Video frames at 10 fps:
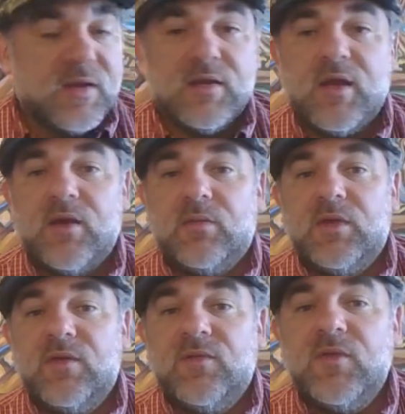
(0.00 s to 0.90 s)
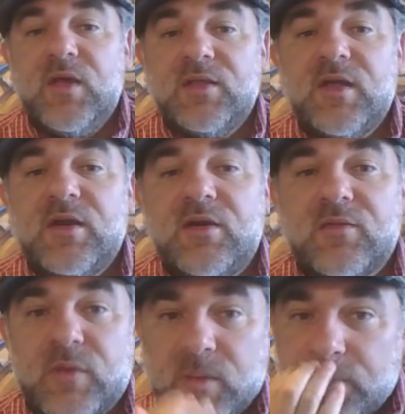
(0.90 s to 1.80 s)
Now, if you hit that
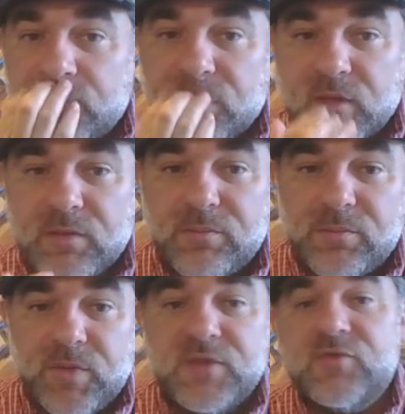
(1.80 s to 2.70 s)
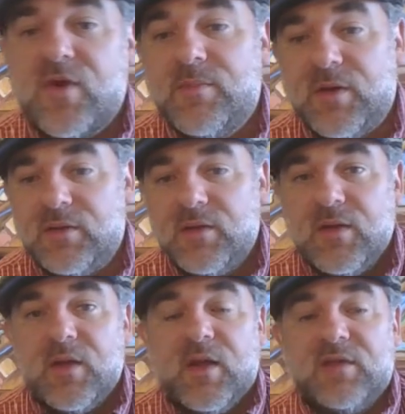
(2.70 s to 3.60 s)
artery, blunt trauma
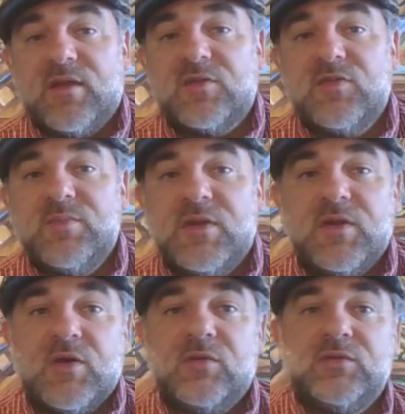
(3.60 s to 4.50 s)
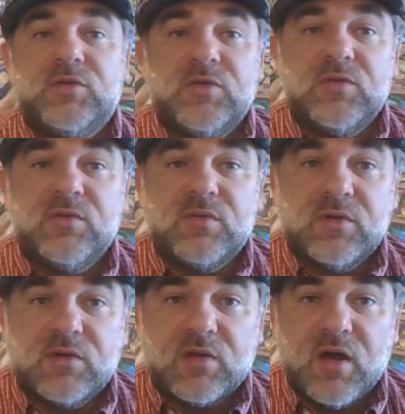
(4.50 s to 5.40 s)
has actually been known to
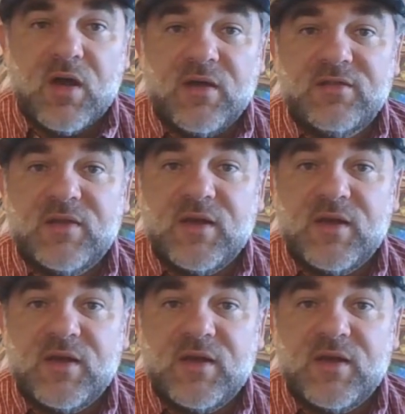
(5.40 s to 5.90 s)
cause